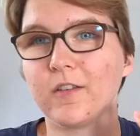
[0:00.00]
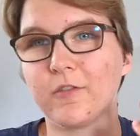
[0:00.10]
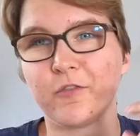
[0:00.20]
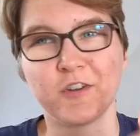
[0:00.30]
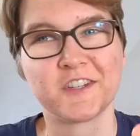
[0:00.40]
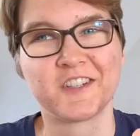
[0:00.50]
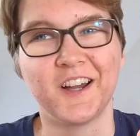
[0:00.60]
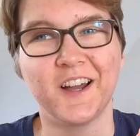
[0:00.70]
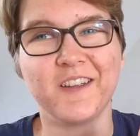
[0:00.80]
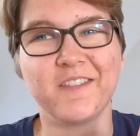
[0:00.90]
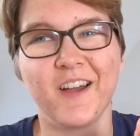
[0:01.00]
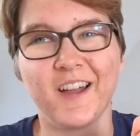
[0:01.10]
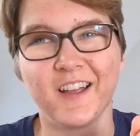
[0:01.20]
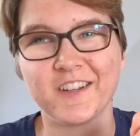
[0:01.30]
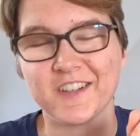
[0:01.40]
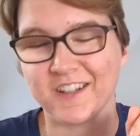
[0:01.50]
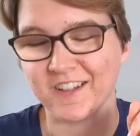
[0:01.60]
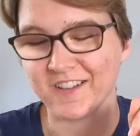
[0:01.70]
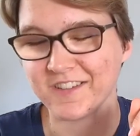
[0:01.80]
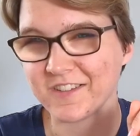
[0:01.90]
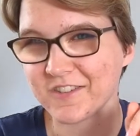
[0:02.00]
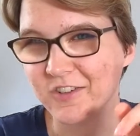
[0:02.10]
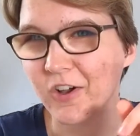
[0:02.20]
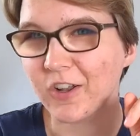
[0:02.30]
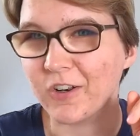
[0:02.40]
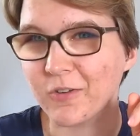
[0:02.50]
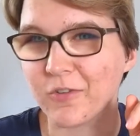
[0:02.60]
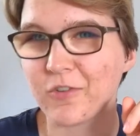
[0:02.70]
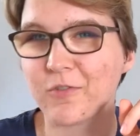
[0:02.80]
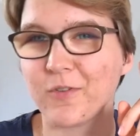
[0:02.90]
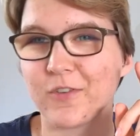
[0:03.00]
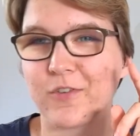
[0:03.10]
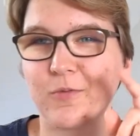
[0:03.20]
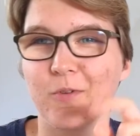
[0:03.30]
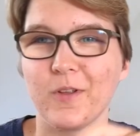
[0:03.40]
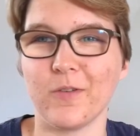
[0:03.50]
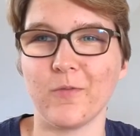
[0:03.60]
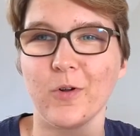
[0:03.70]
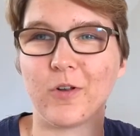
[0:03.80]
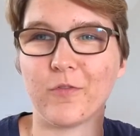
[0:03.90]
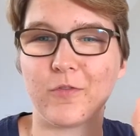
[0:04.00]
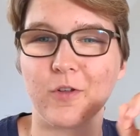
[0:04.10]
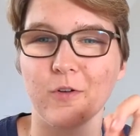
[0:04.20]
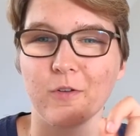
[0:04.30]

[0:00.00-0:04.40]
first time I actually saw Lutz was in one of the